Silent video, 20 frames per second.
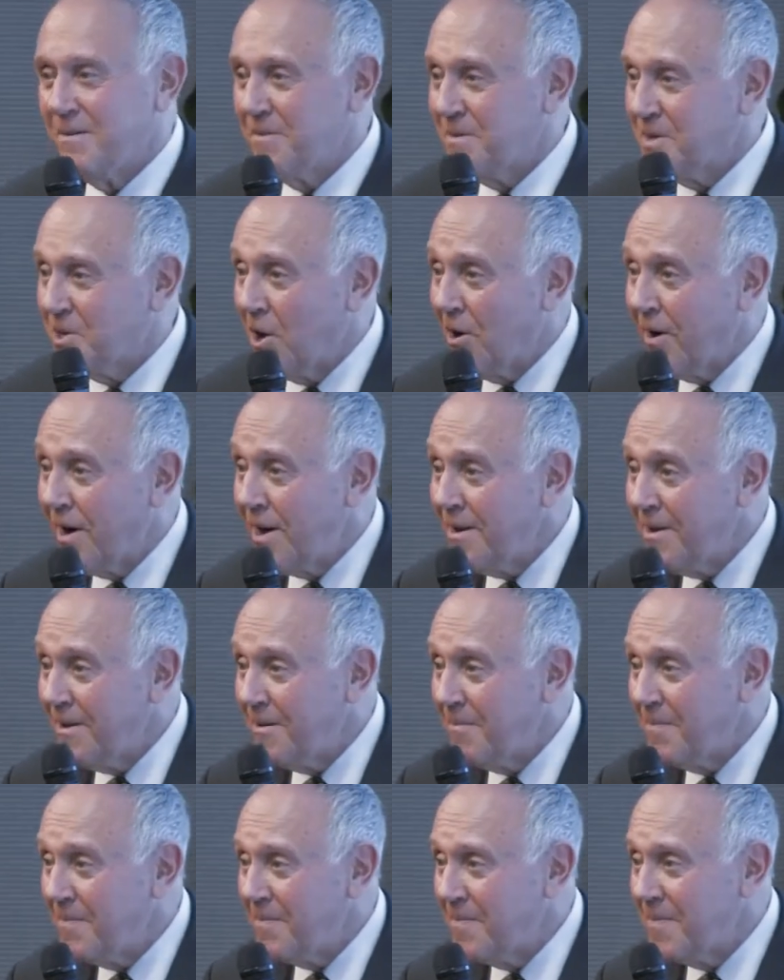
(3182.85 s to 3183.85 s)
Sorry?
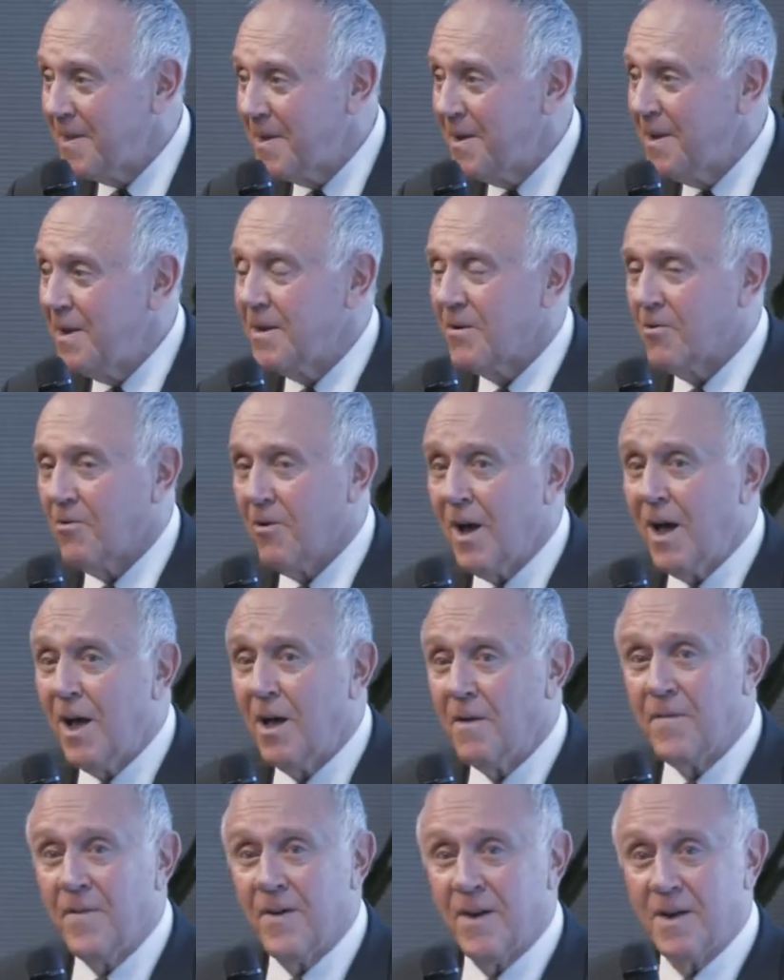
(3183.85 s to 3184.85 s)

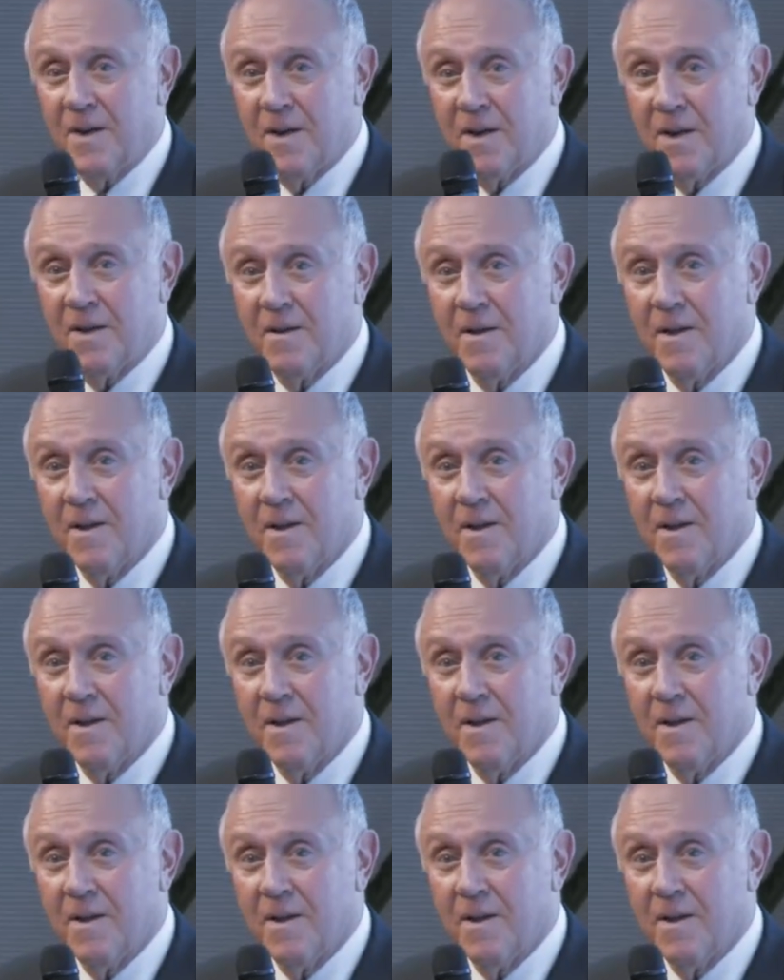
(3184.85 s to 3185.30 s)
Crowdfunding.